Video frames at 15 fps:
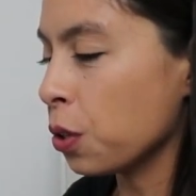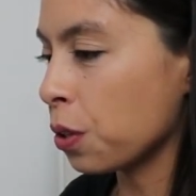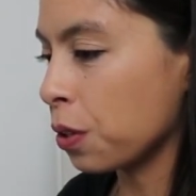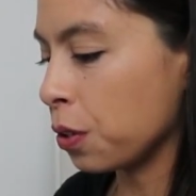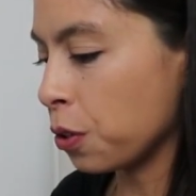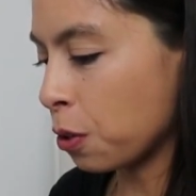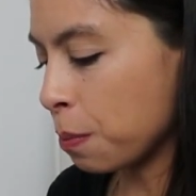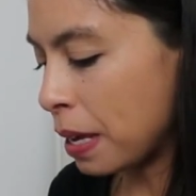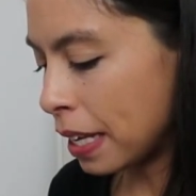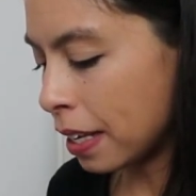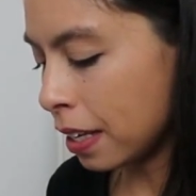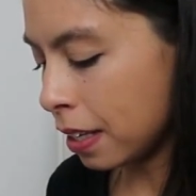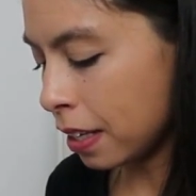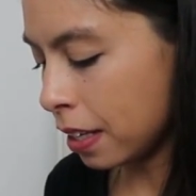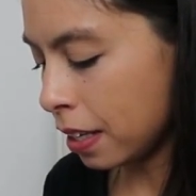You're
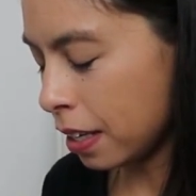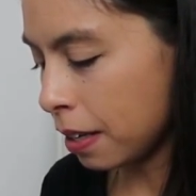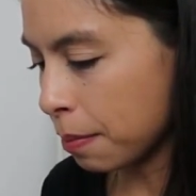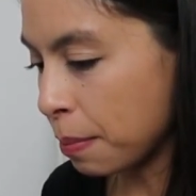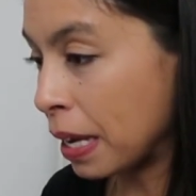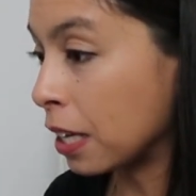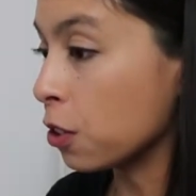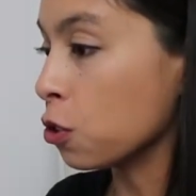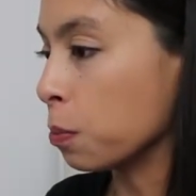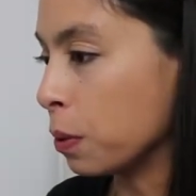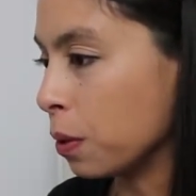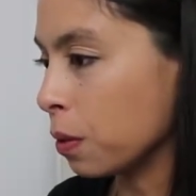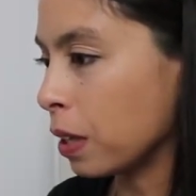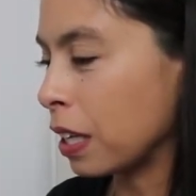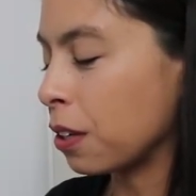making it
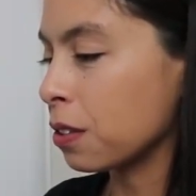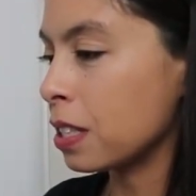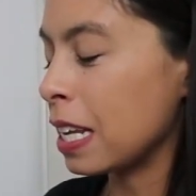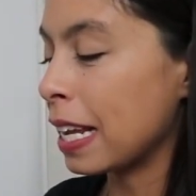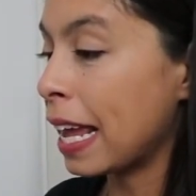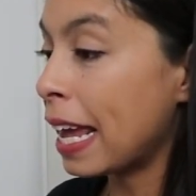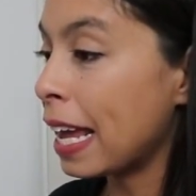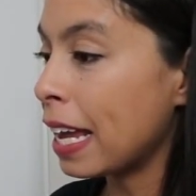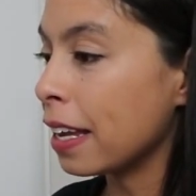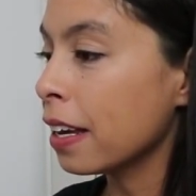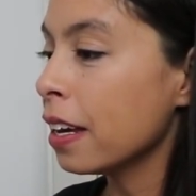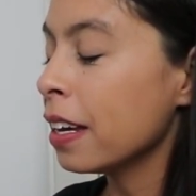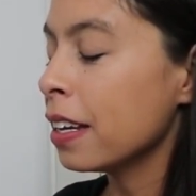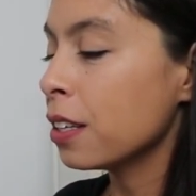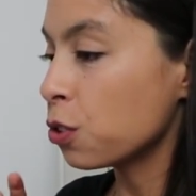manageable. Like you're saying, hey,
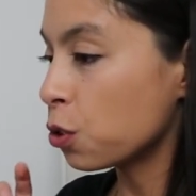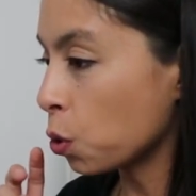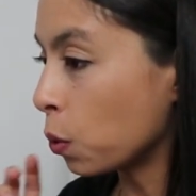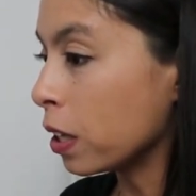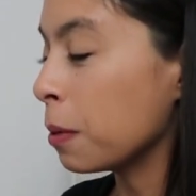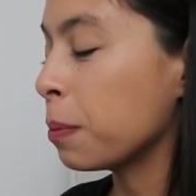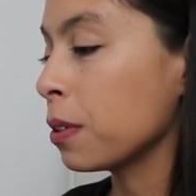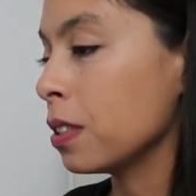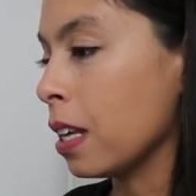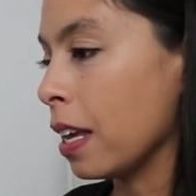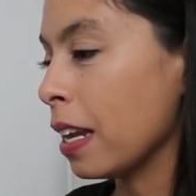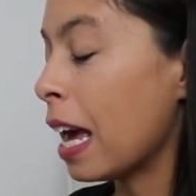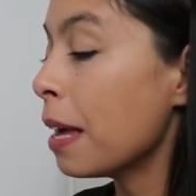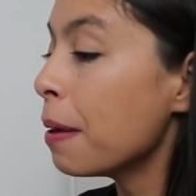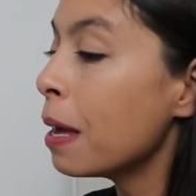
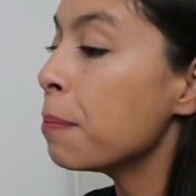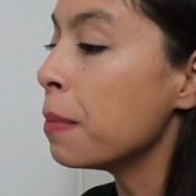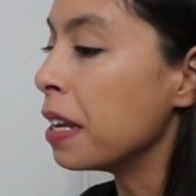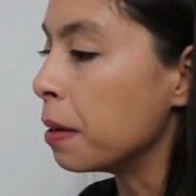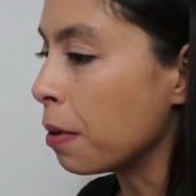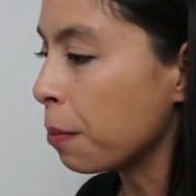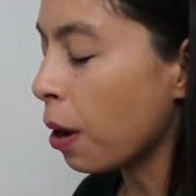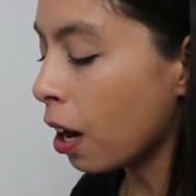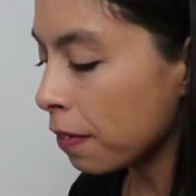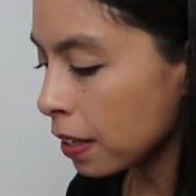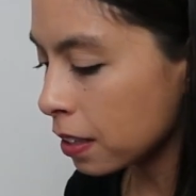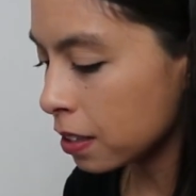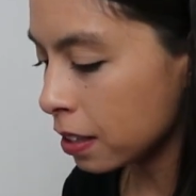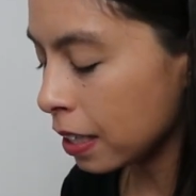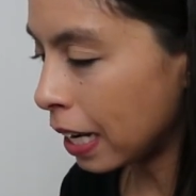20% at minimum.
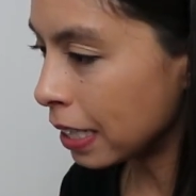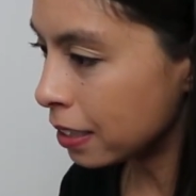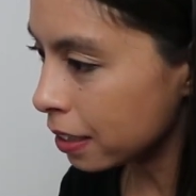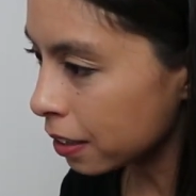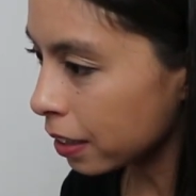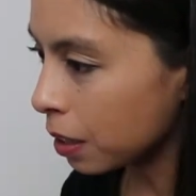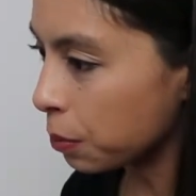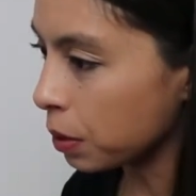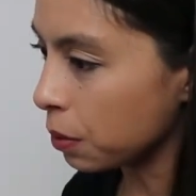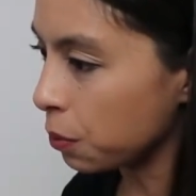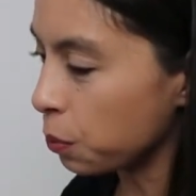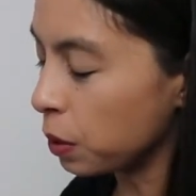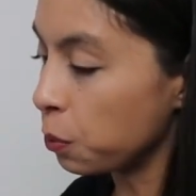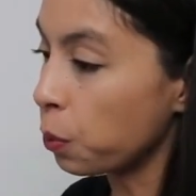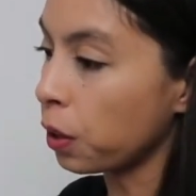Obviously, ideally,
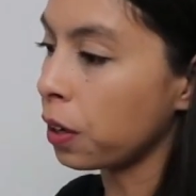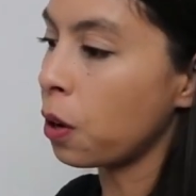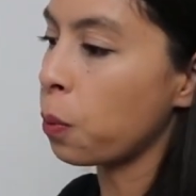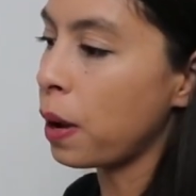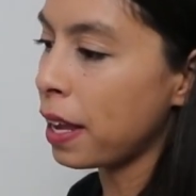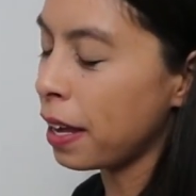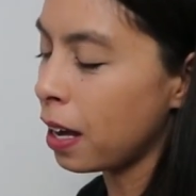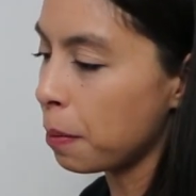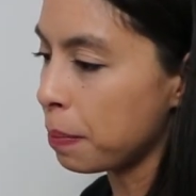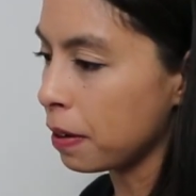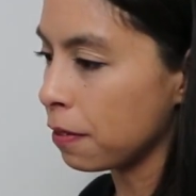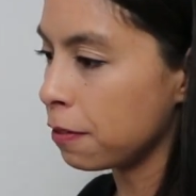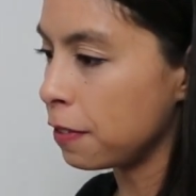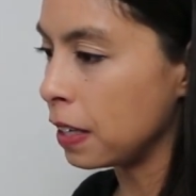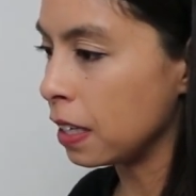we'd work our way up
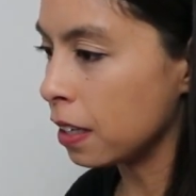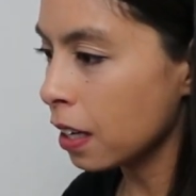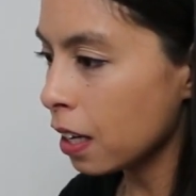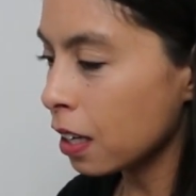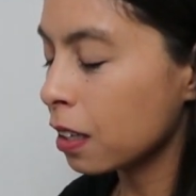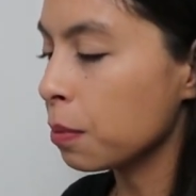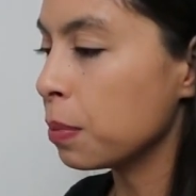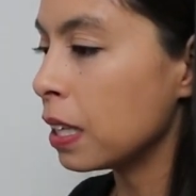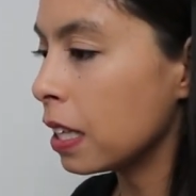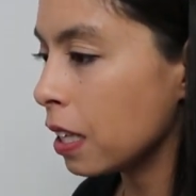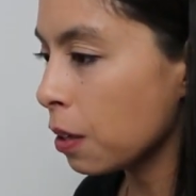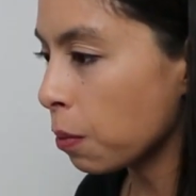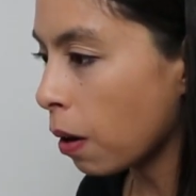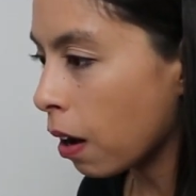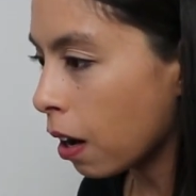and feed
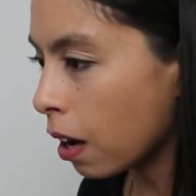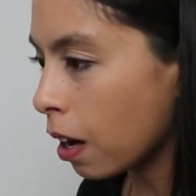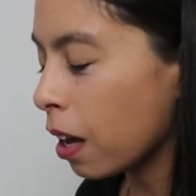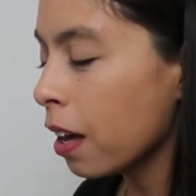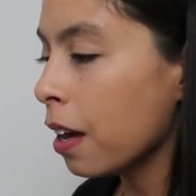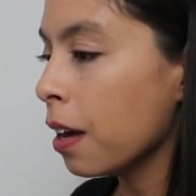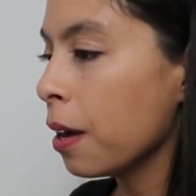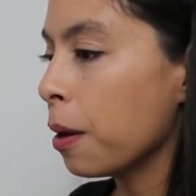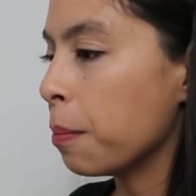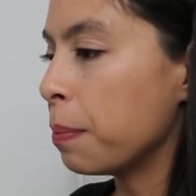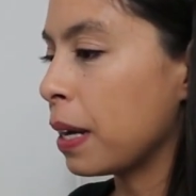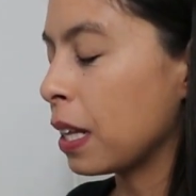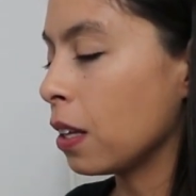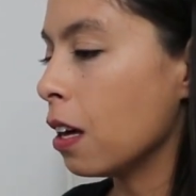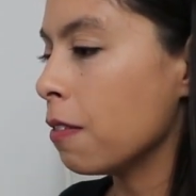completely raw,
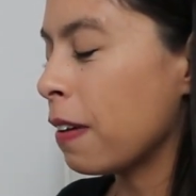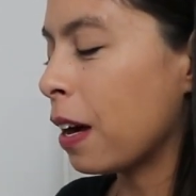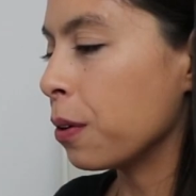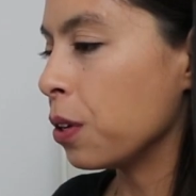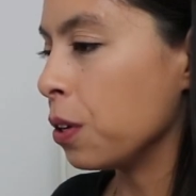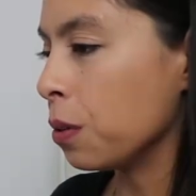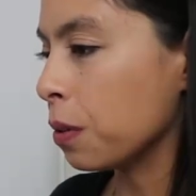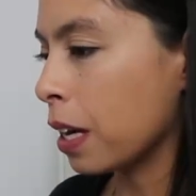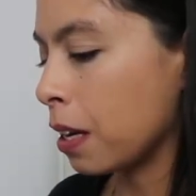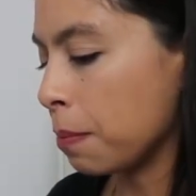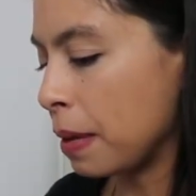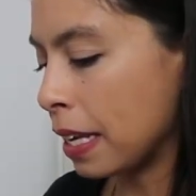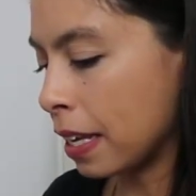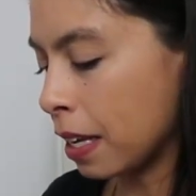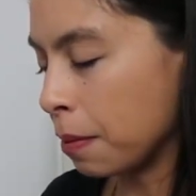but I love how you kind of
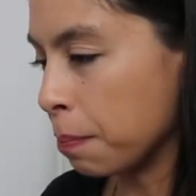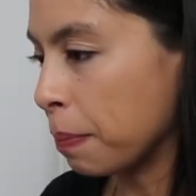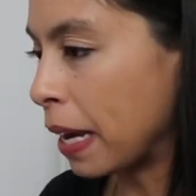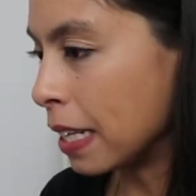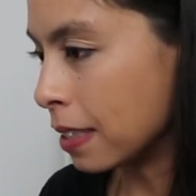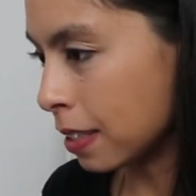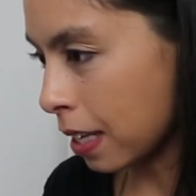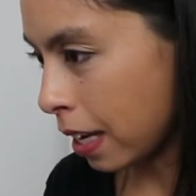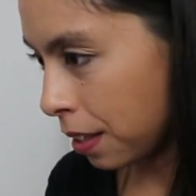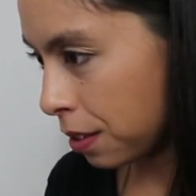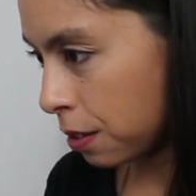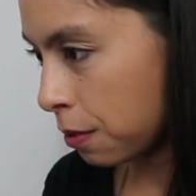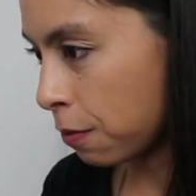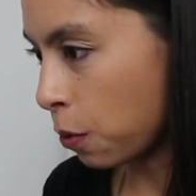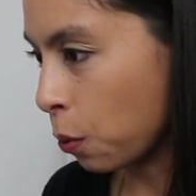make it in
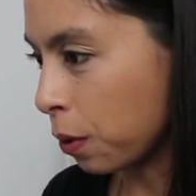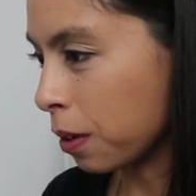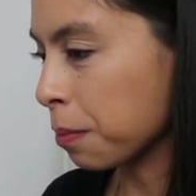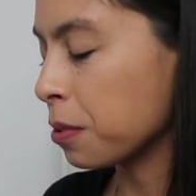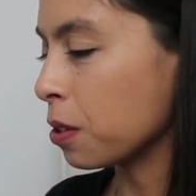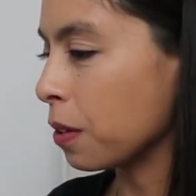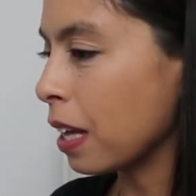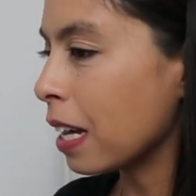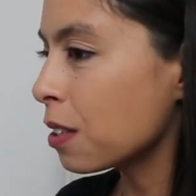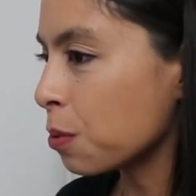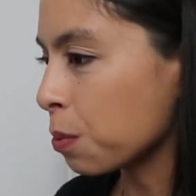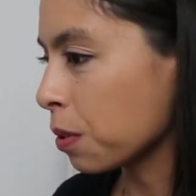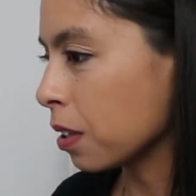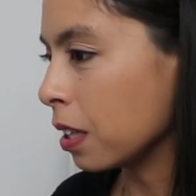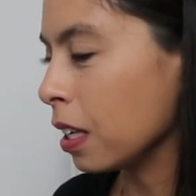bite-sized form. So
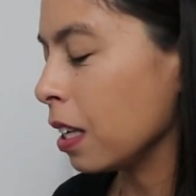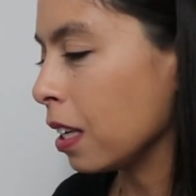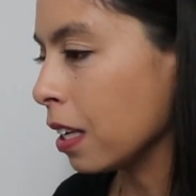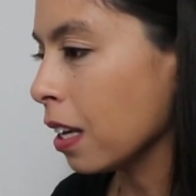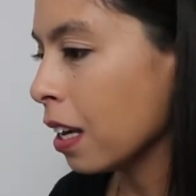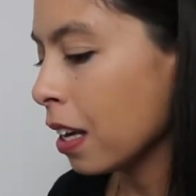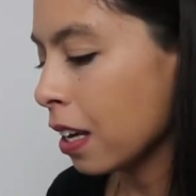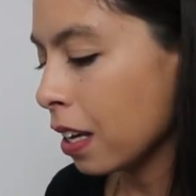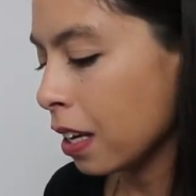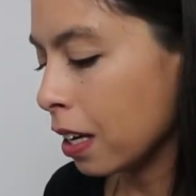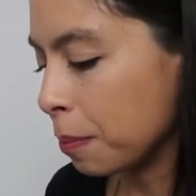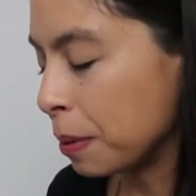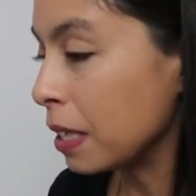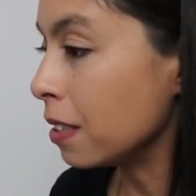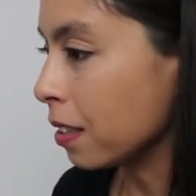that's really
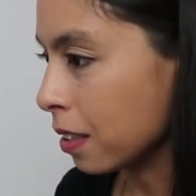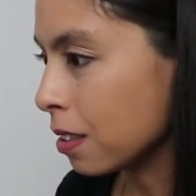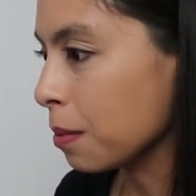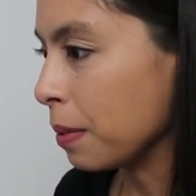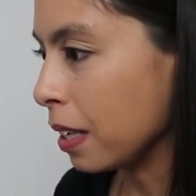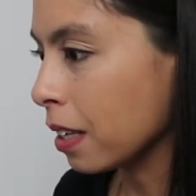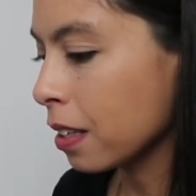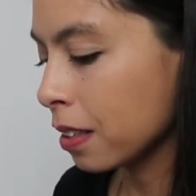appeasing to me.